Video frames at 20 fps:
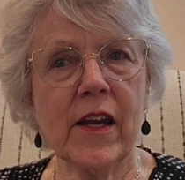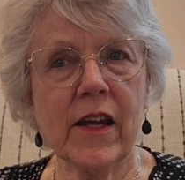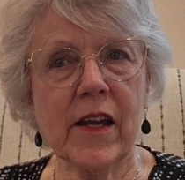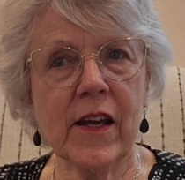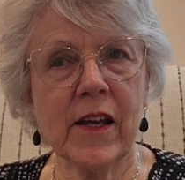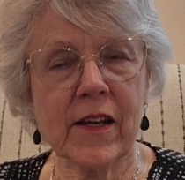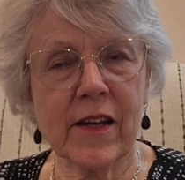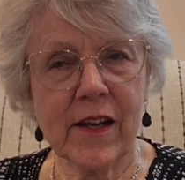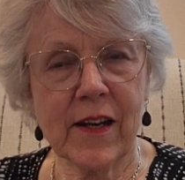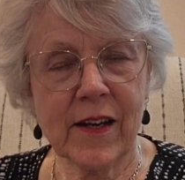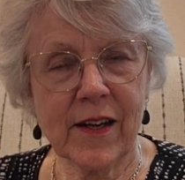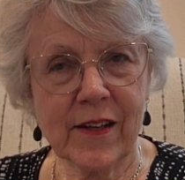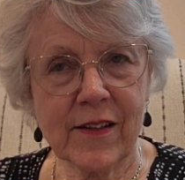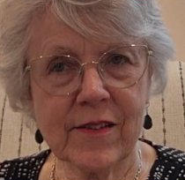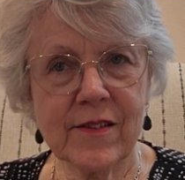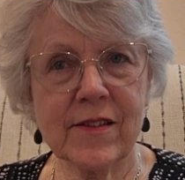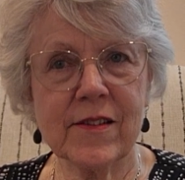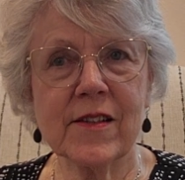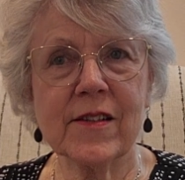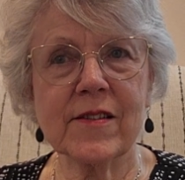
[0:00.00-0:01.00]
it
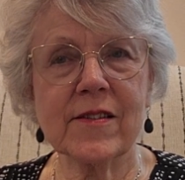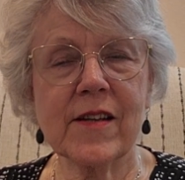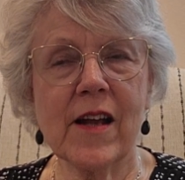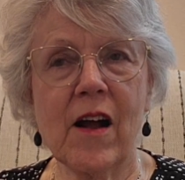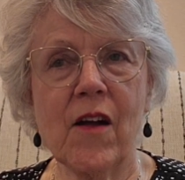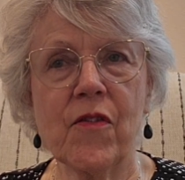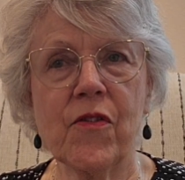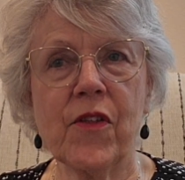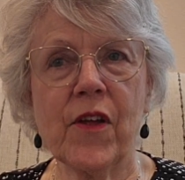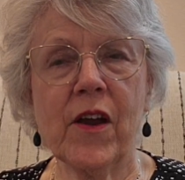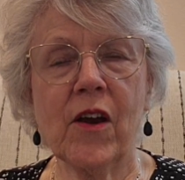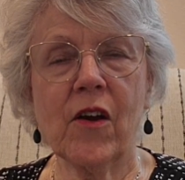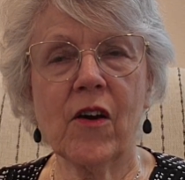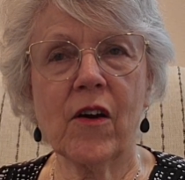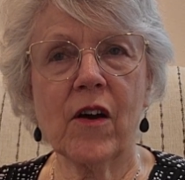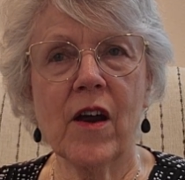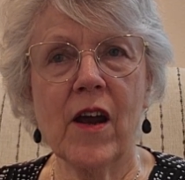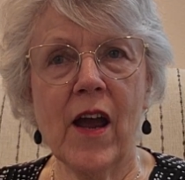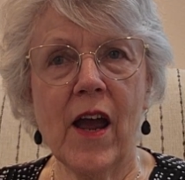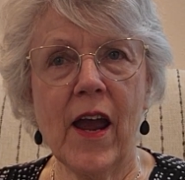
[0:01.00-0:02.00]
exists out
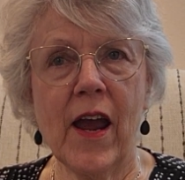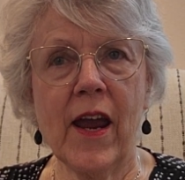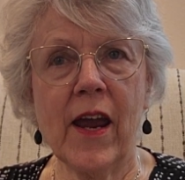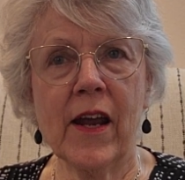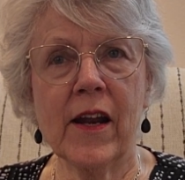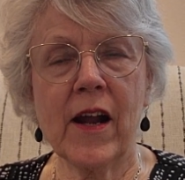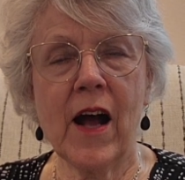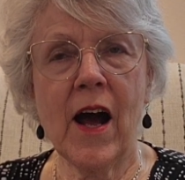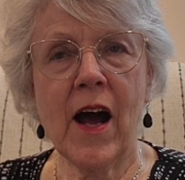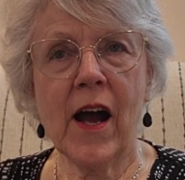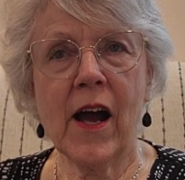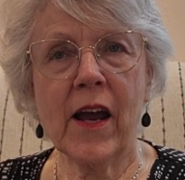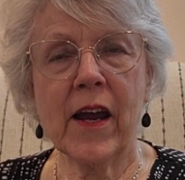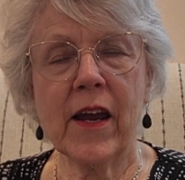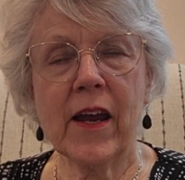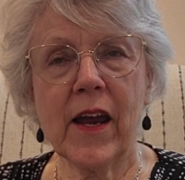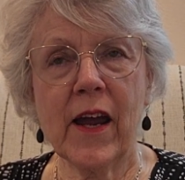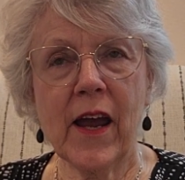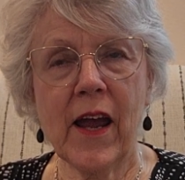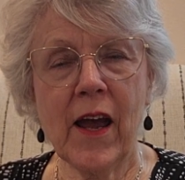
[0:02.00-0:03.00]
there, and
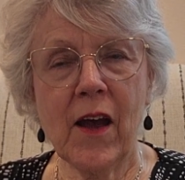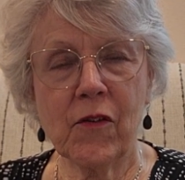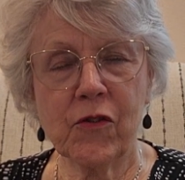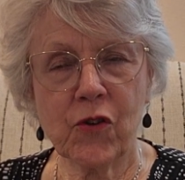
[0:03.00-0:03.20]
I have